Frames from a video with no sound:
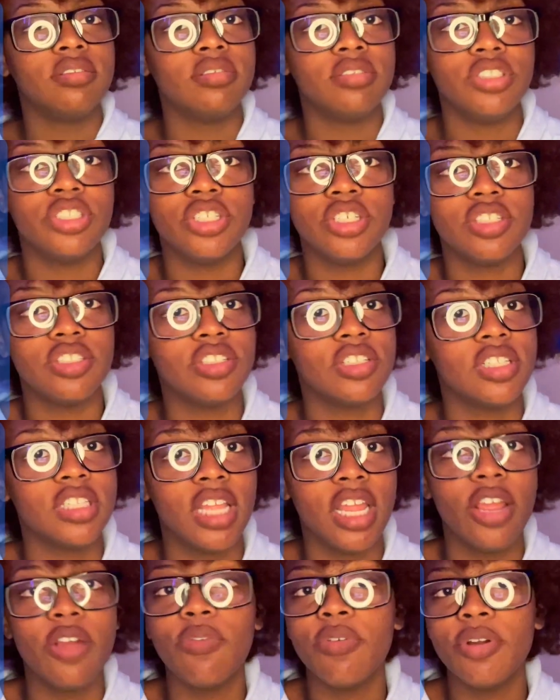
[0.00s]
just a
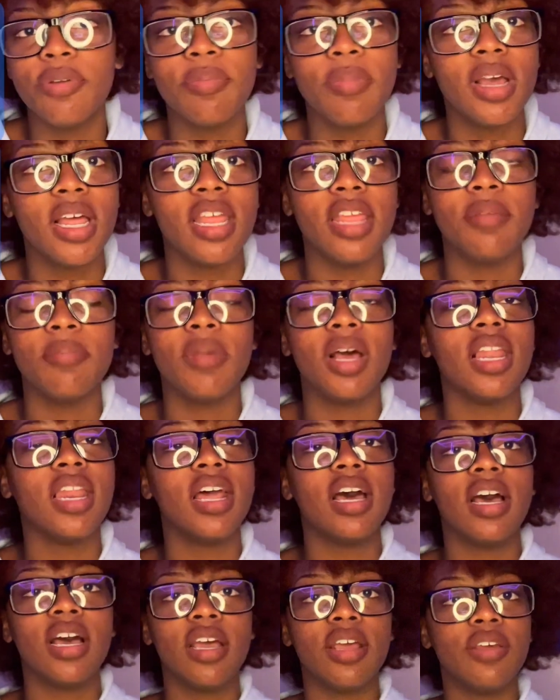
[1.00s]
day with in my
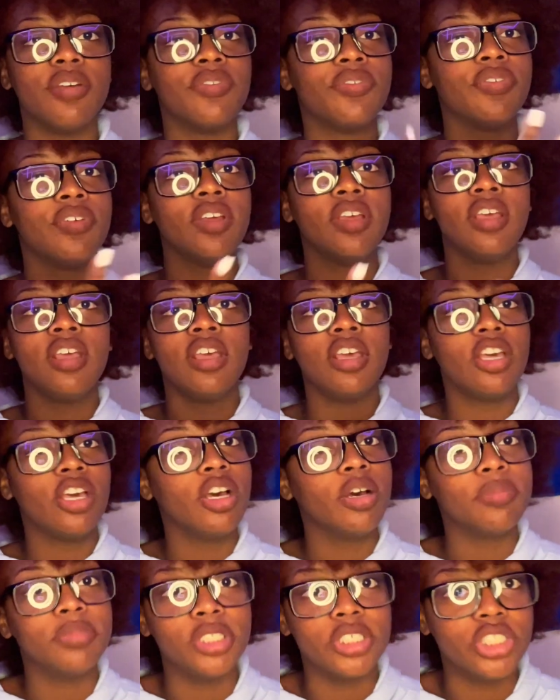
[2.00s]
life.
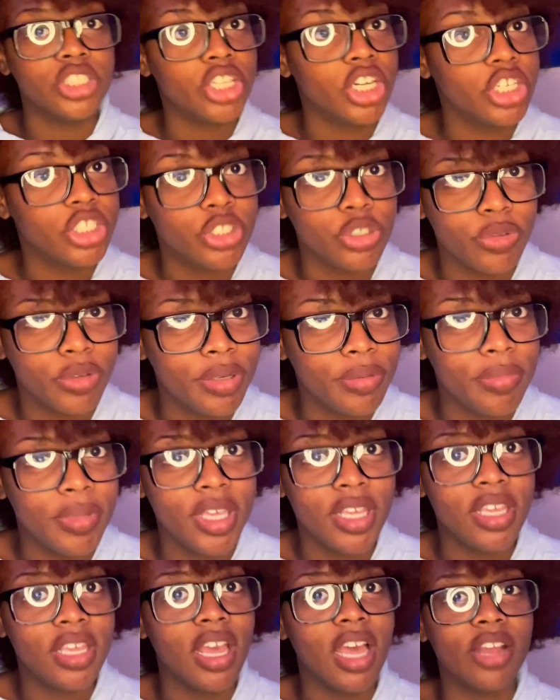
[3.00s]
Come to church with
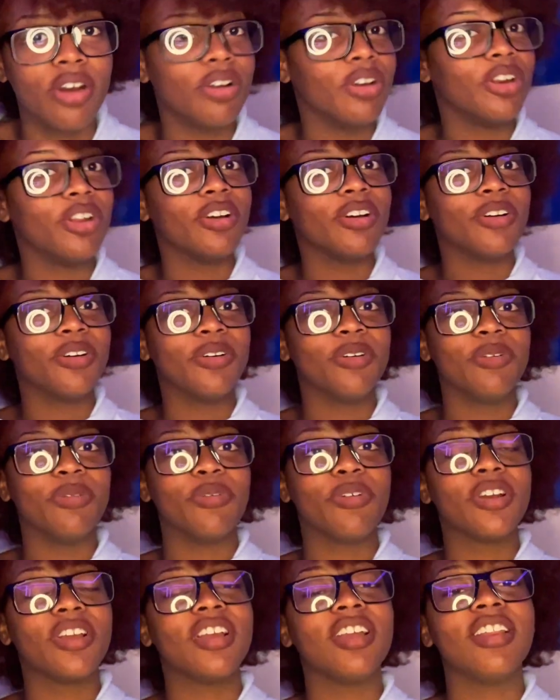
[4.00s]
me. I don't know,
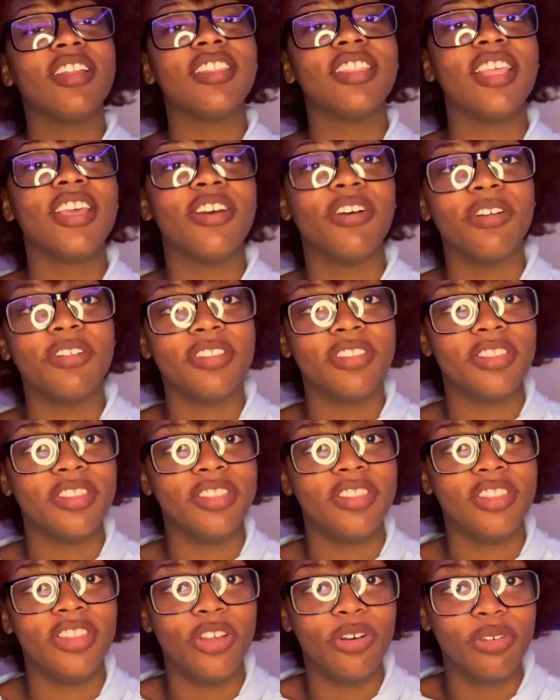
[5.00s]
we're gonna think on
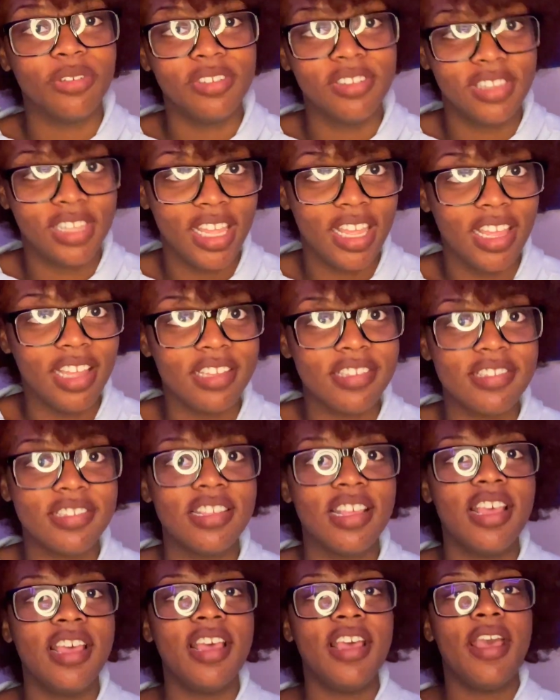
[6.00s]
those things.
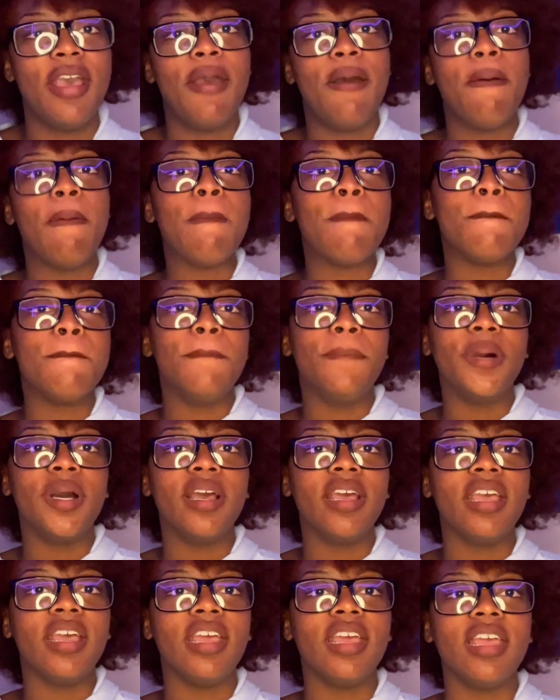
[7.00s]

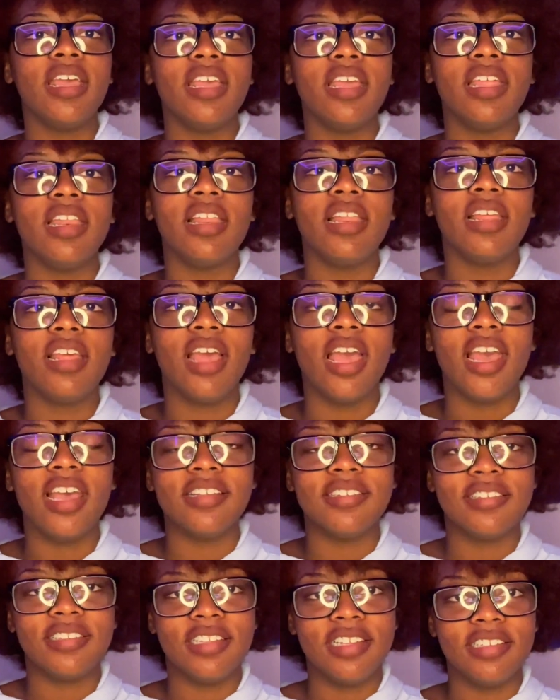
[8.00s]
But
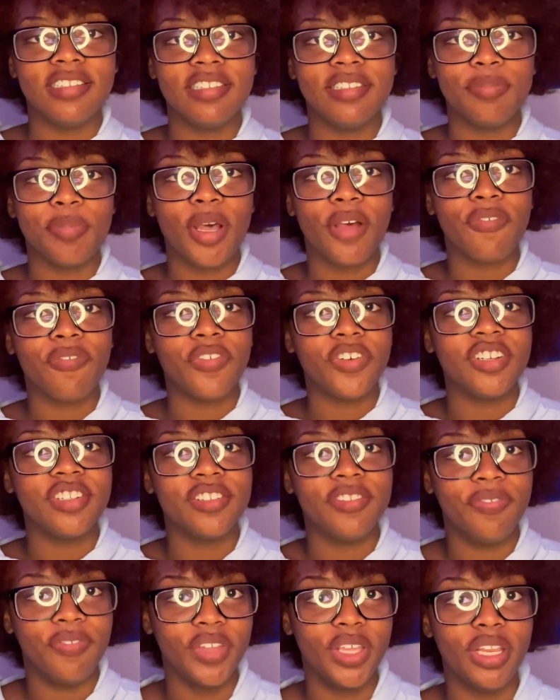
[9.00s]
as this is my first
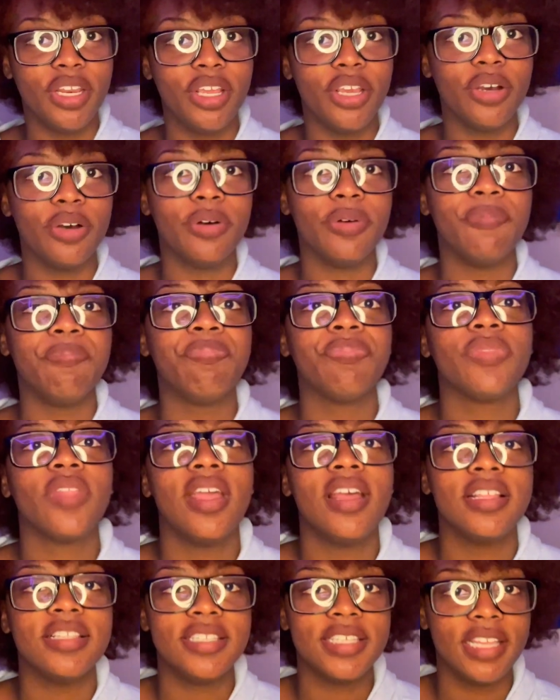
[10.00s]
video
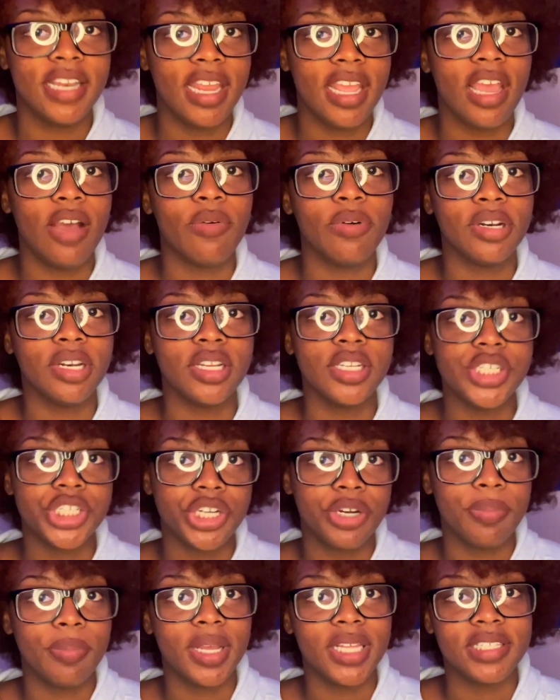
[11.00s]
today, I want to share
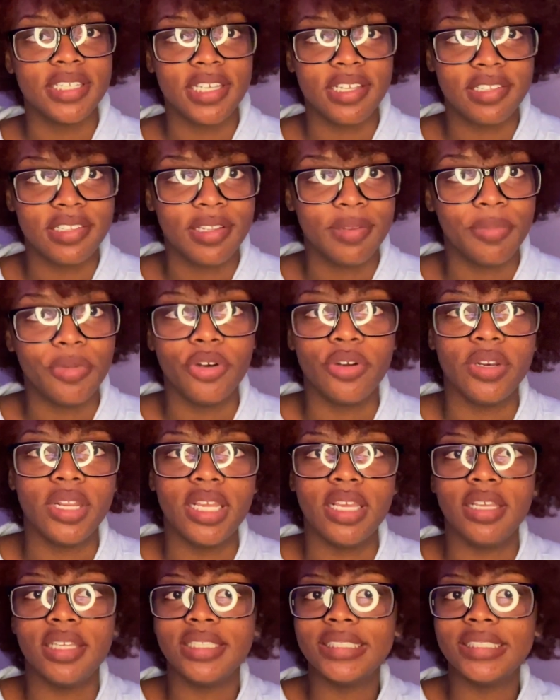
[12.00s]
my testimony.